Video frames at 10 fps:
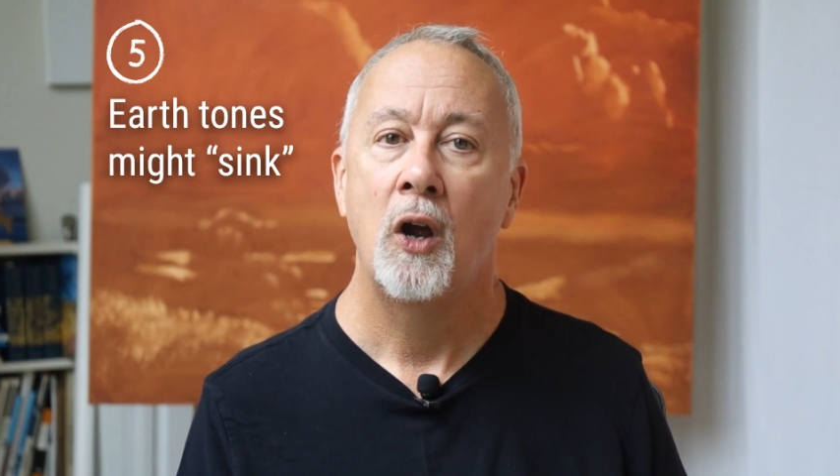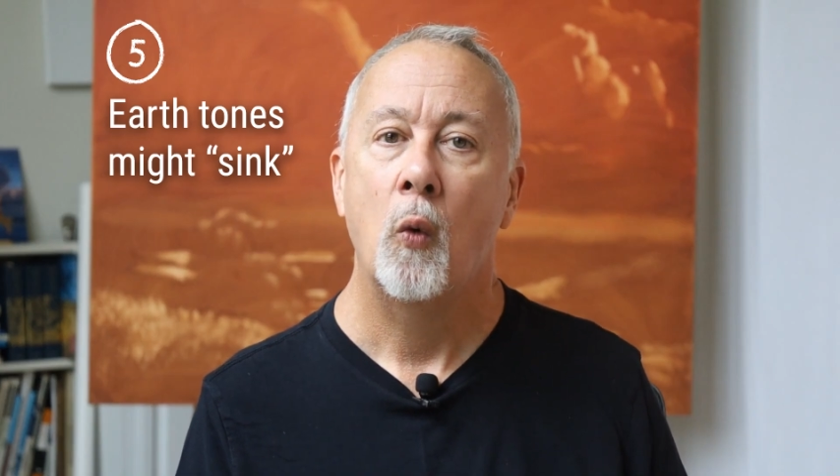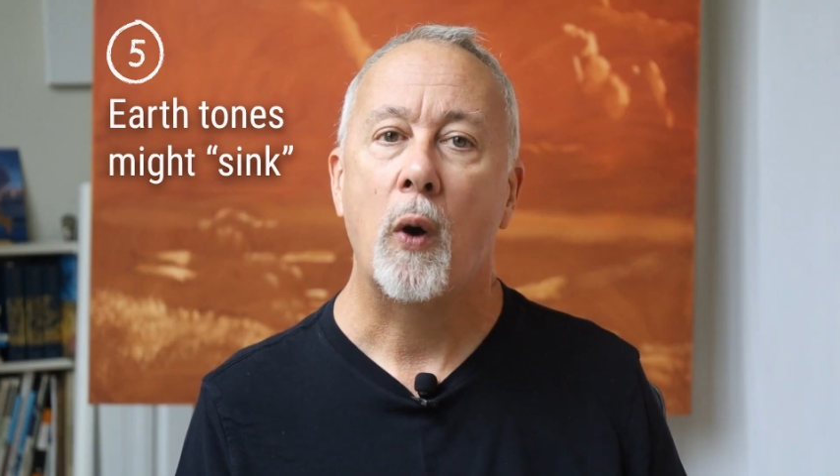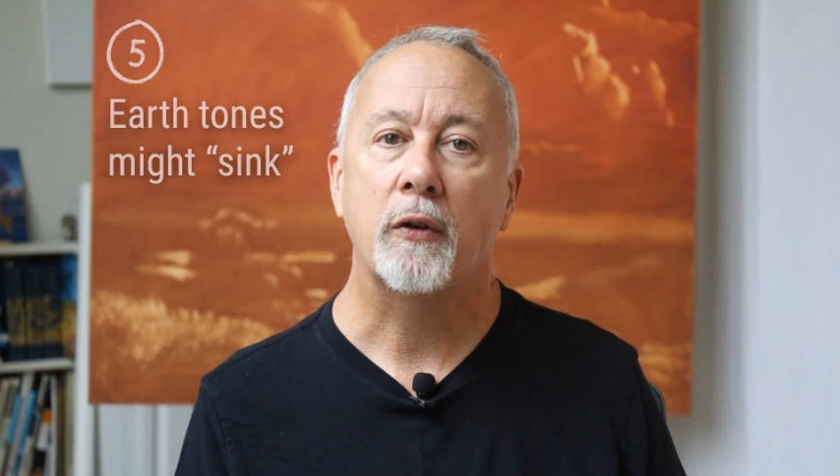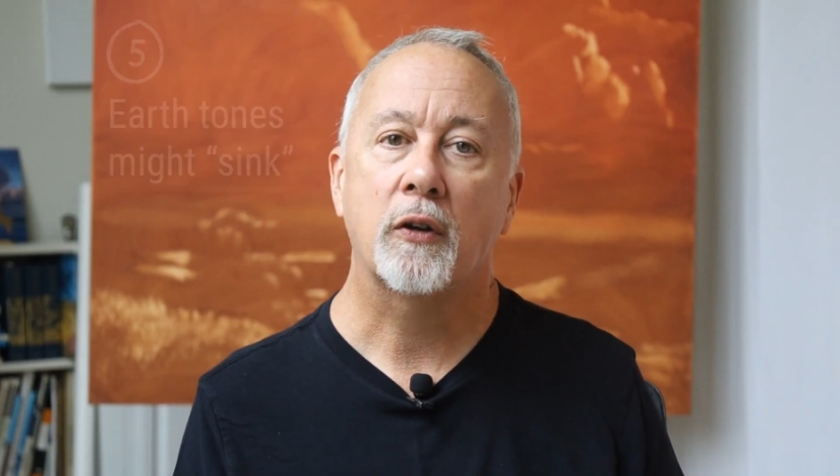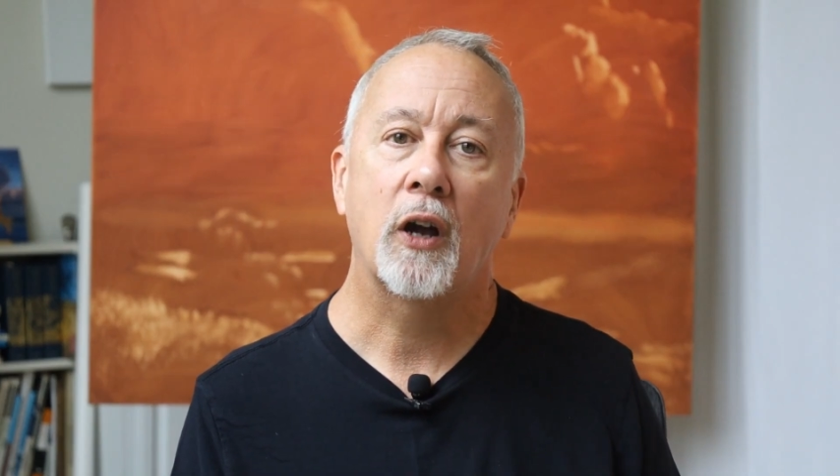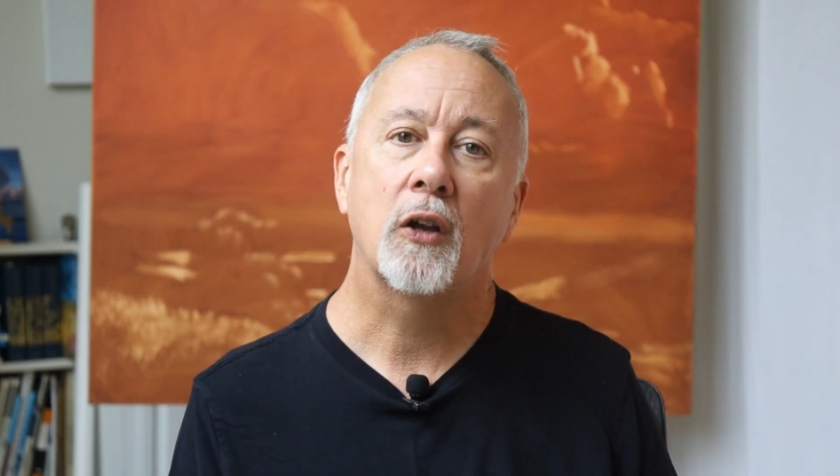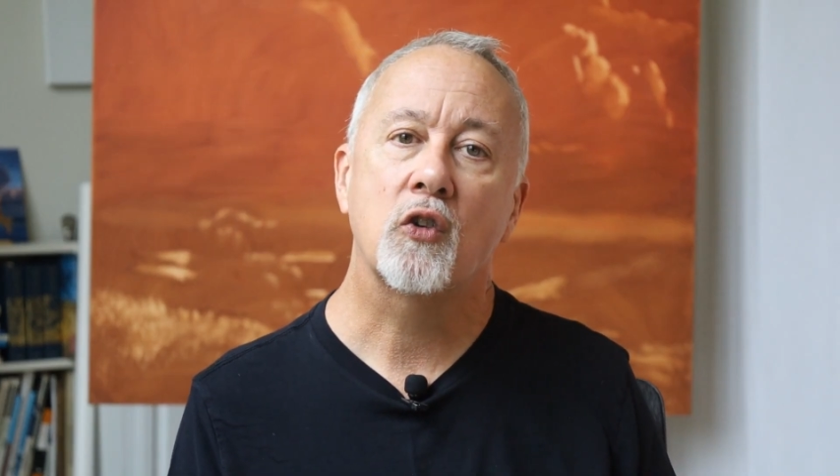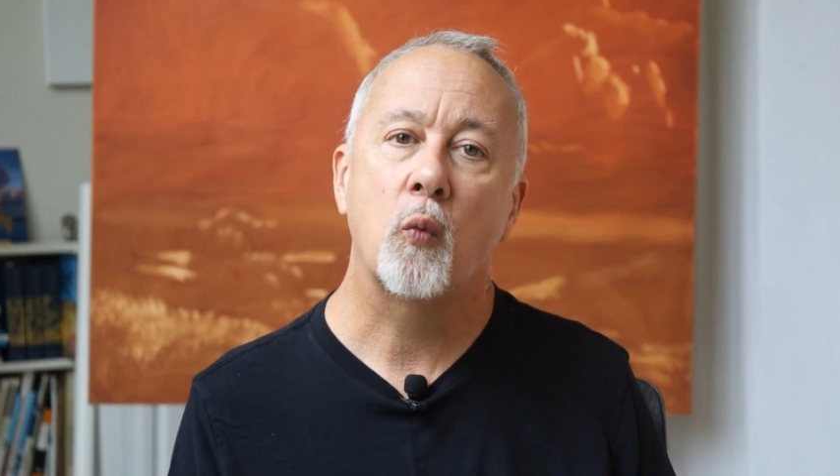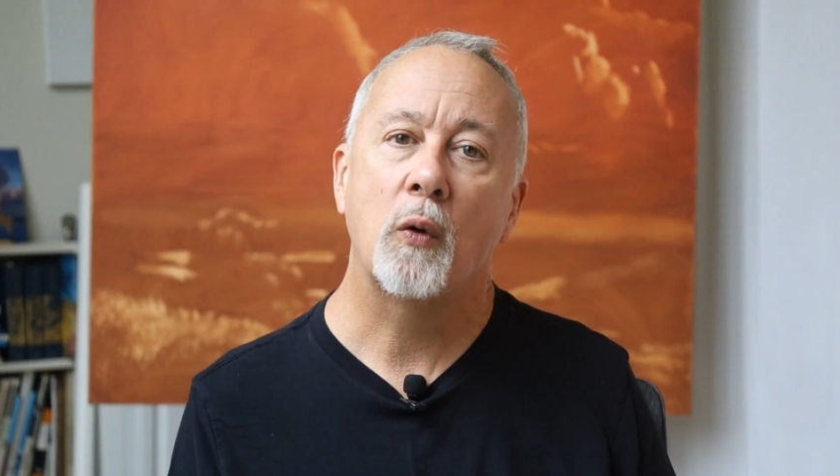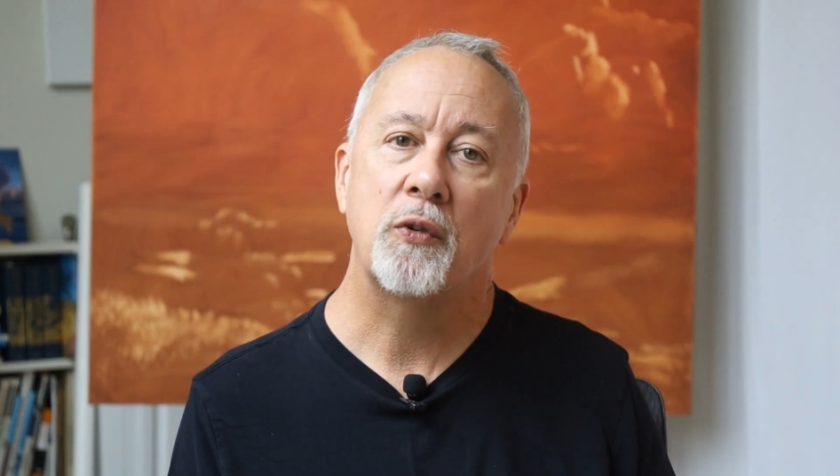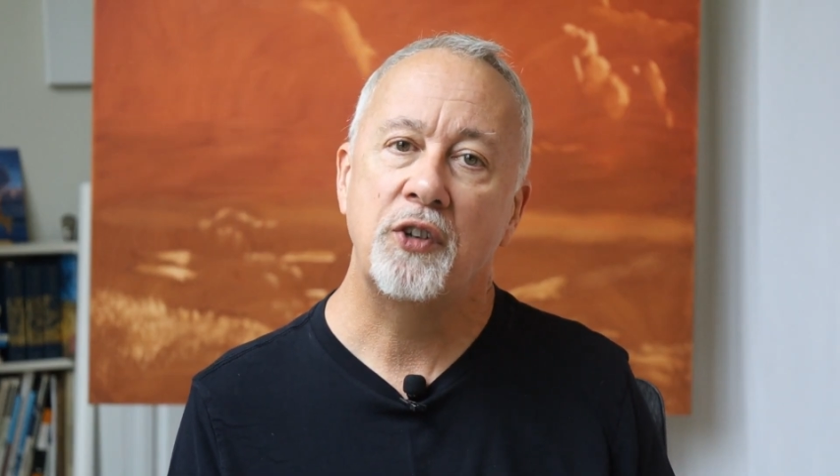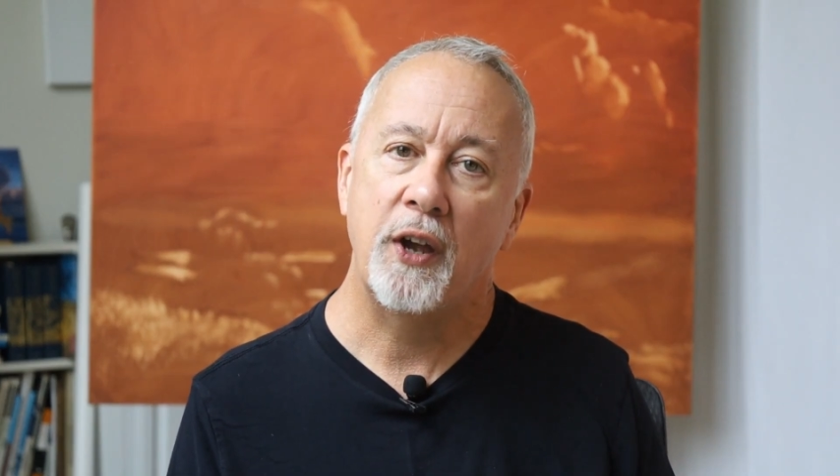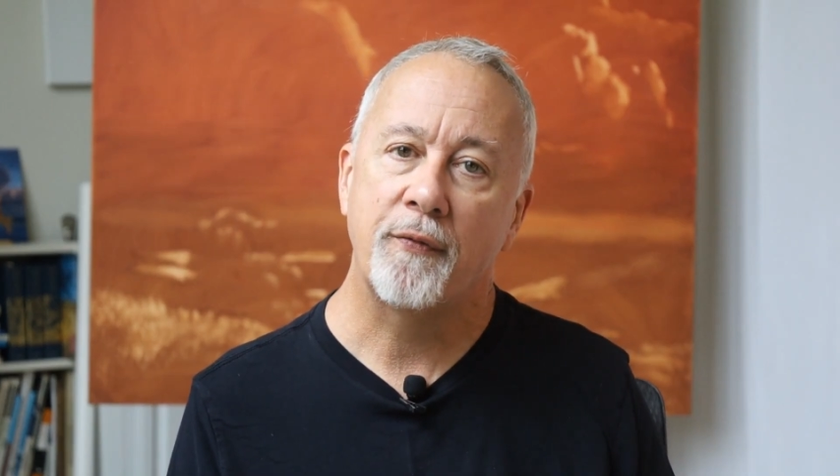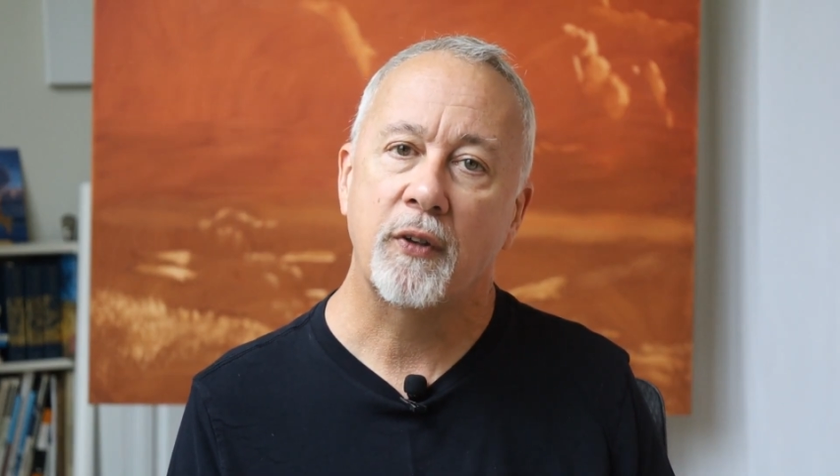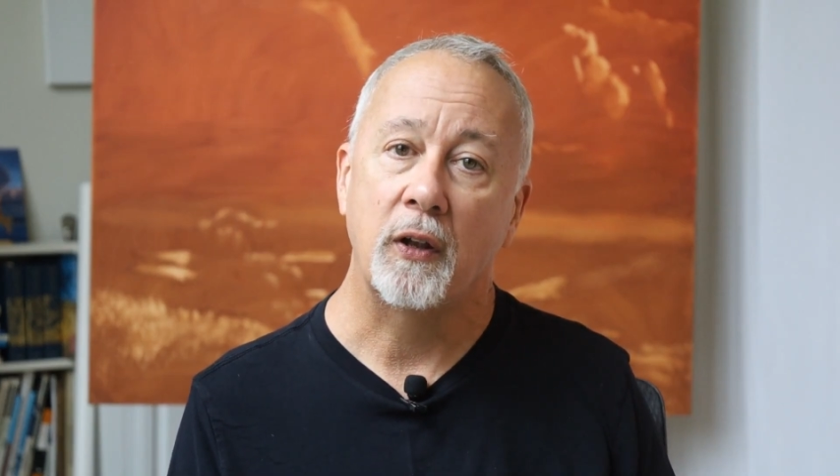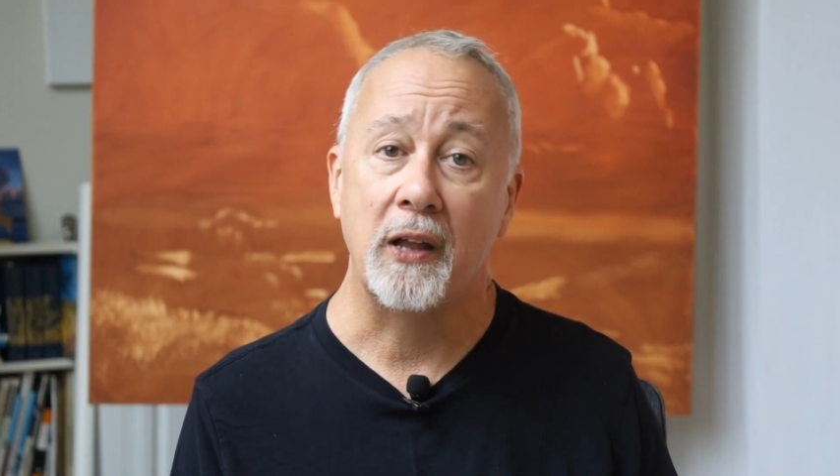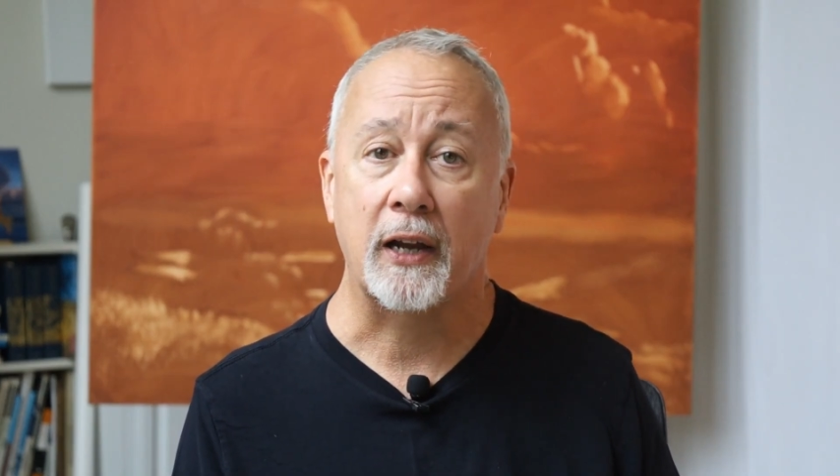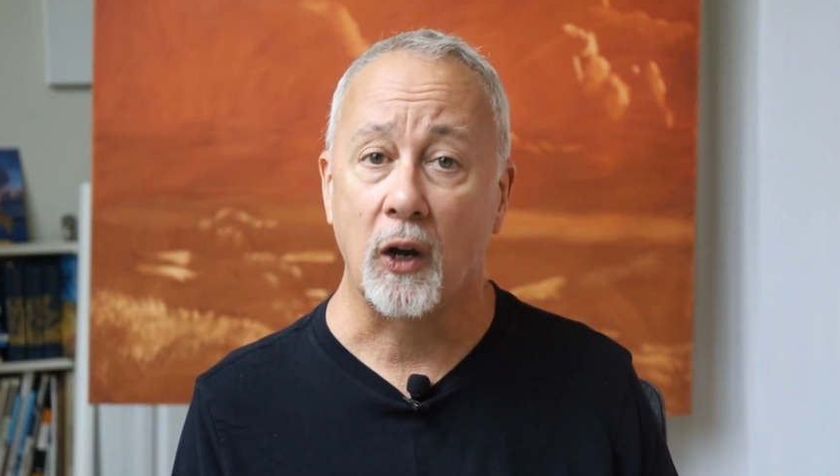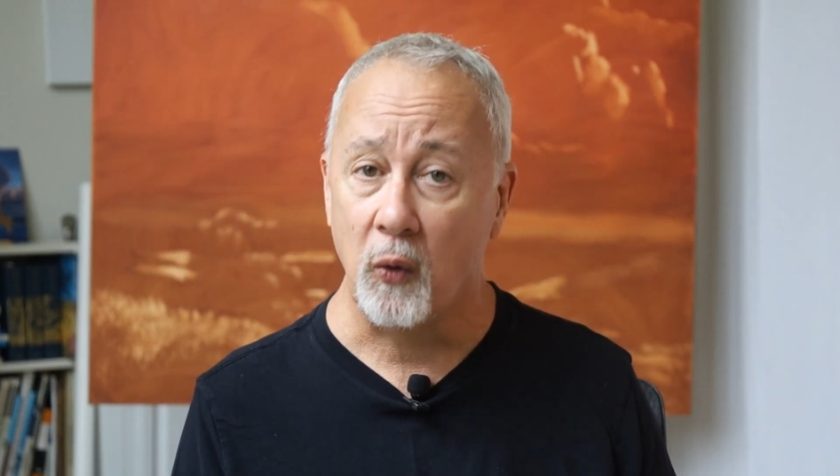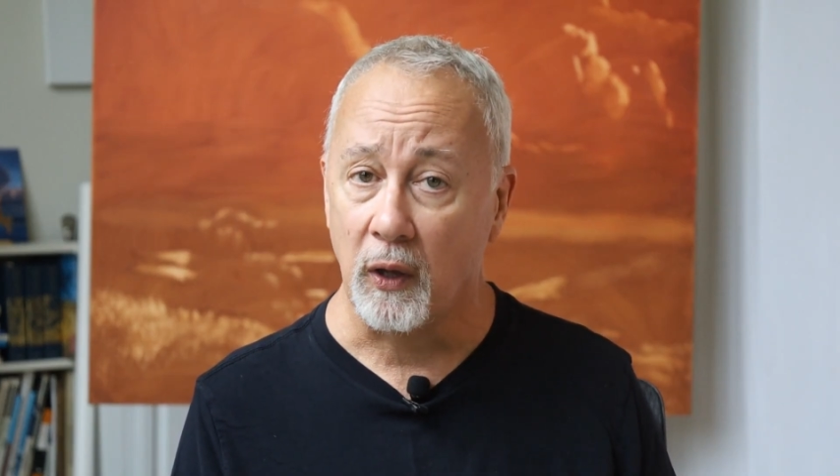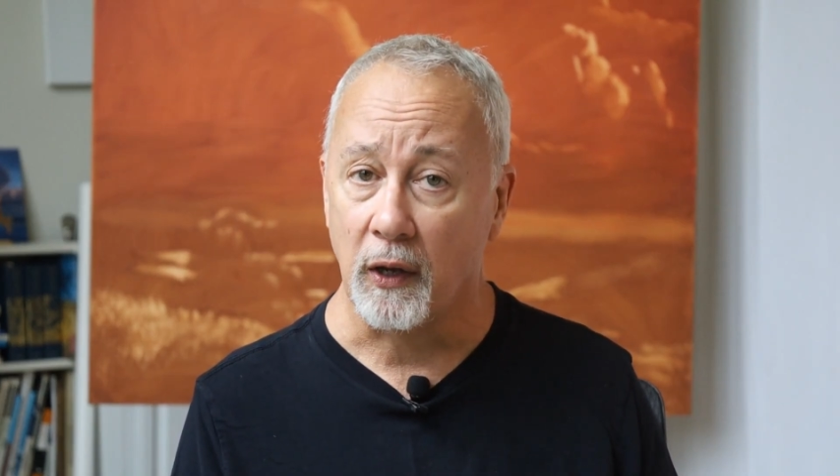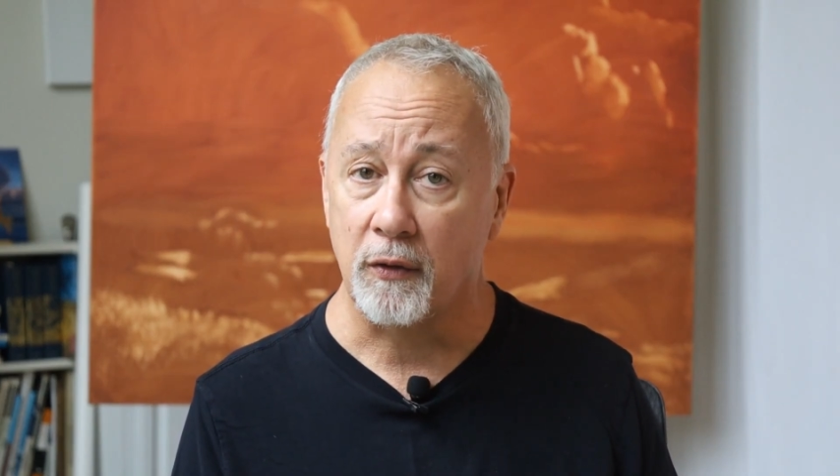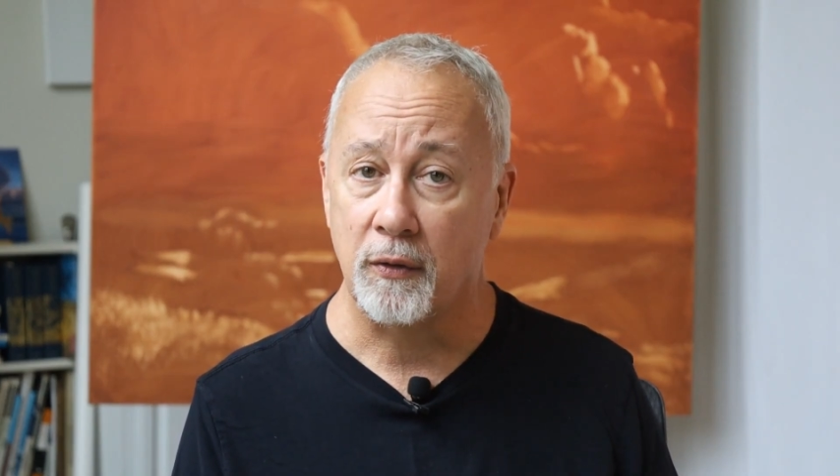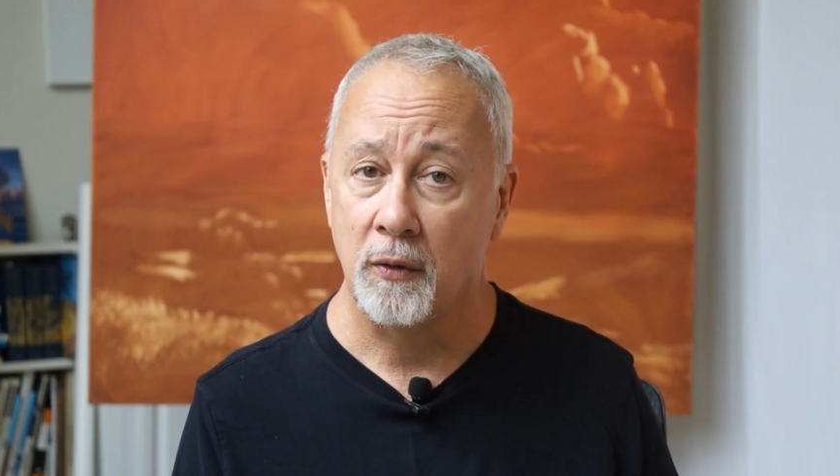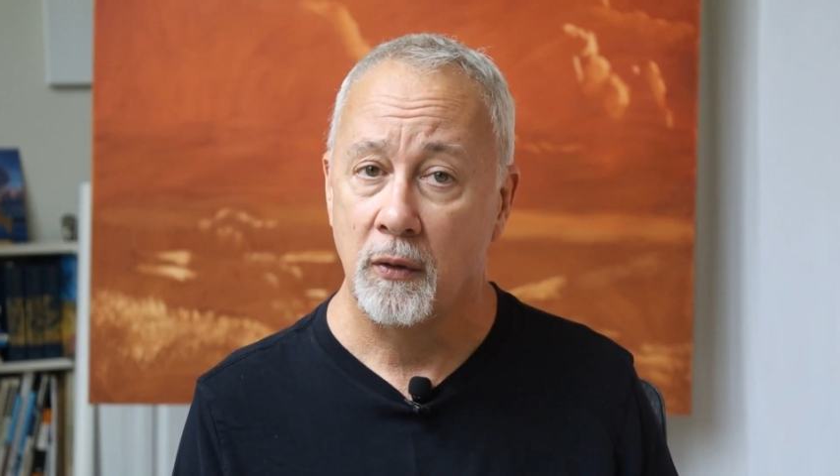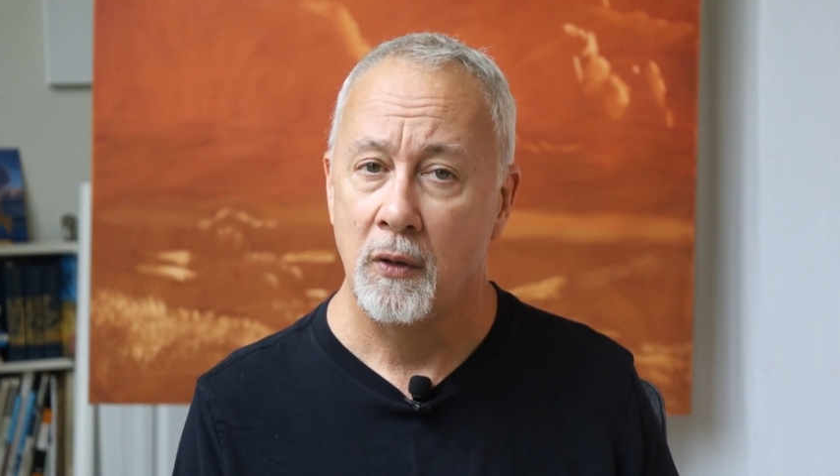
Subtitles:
While your colors won't shift like acrylics,